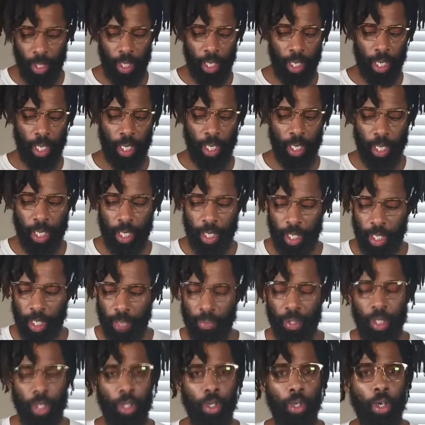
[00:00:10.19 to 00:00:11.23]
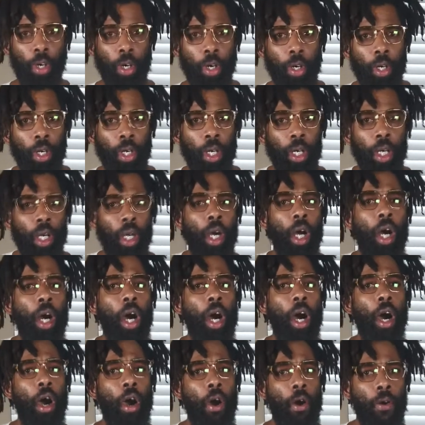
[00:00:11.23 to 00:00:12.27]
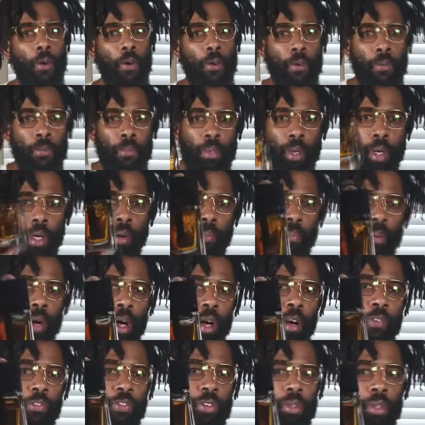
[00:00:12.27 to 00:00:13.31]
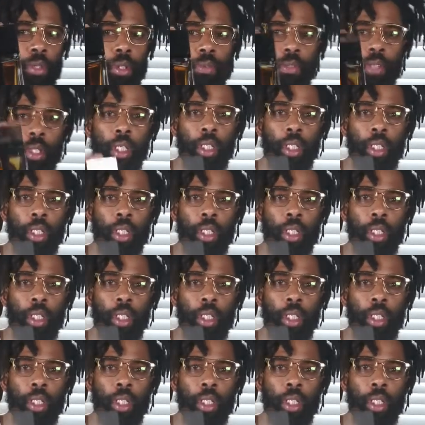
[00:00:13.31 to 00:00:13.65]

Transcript: We got goddamn Dior own perfume.